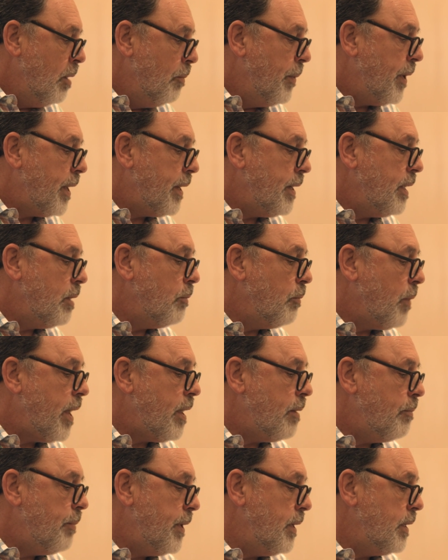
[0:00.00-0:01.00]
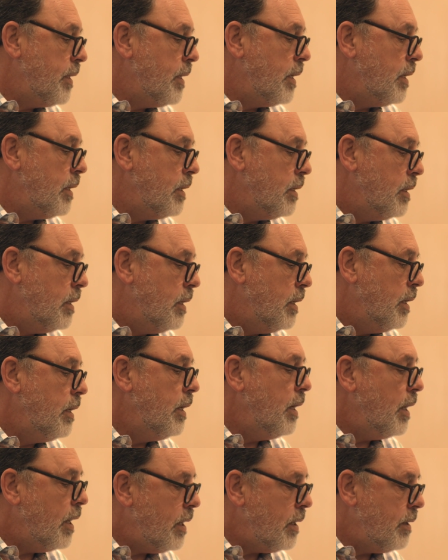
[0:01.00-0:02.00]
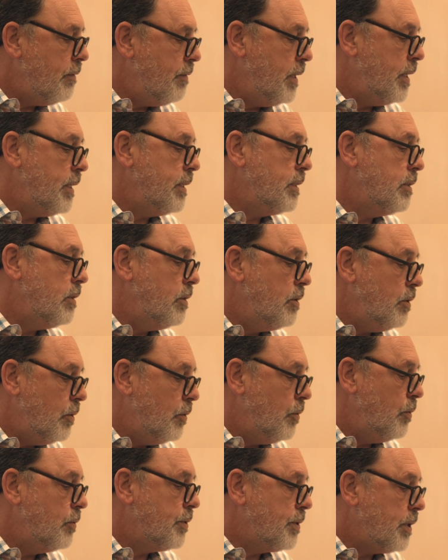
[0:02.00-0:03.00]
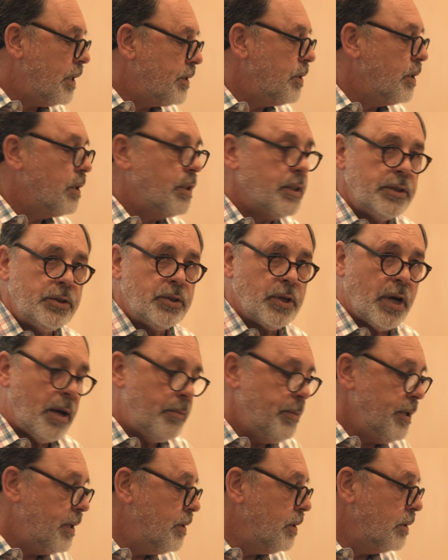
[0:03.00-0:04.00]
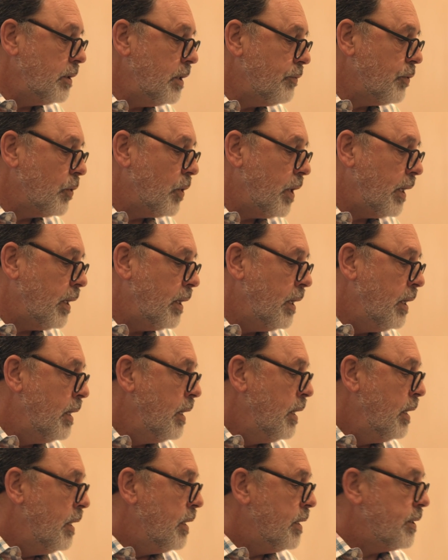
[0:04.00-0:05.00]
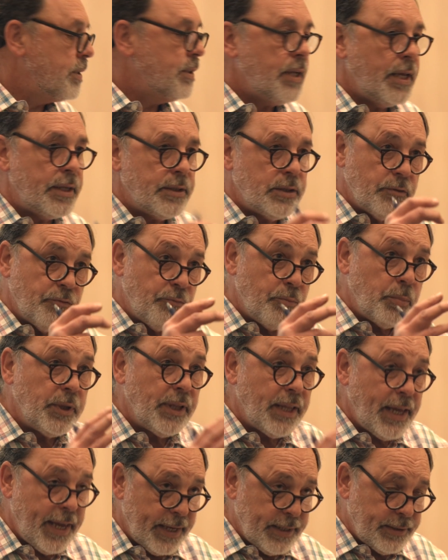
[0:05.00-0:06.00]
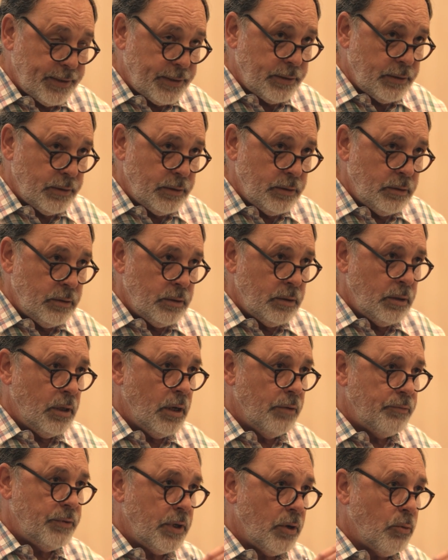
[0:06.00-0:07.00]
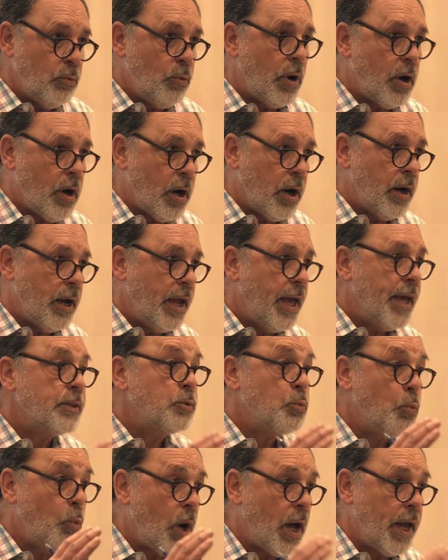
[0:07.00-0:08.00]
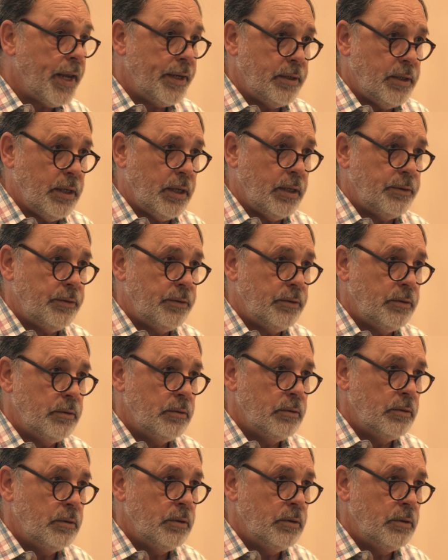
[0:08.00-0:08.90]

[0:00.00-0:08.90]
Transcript: But in my opinion, none of these do such a good job in delivering a sense of place, of terroir, as wine does,